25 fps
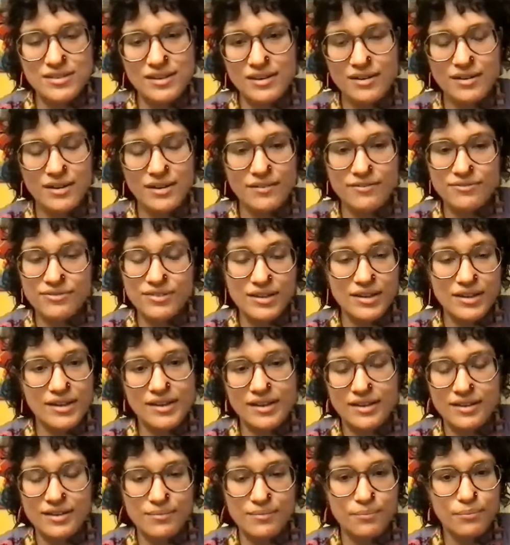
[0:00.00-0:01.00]
are, I feel like,
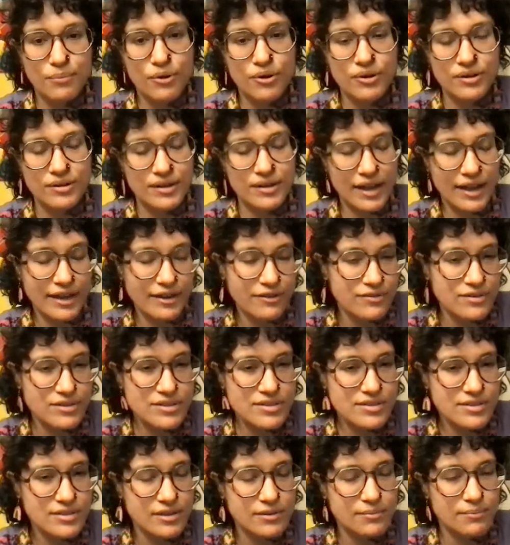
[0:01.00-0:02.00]
an important language
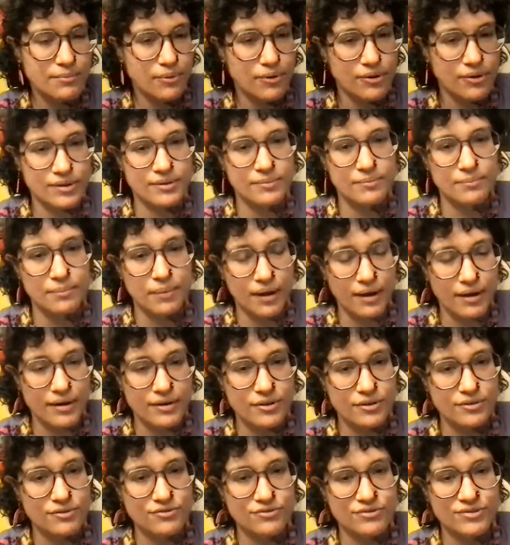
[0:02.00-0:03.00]
is an important part
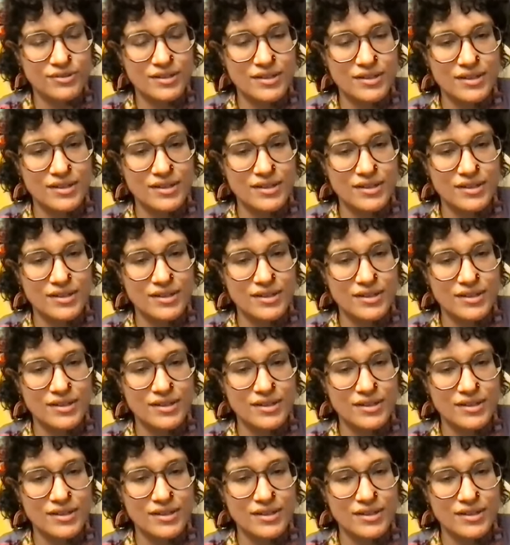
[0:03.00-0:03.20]
of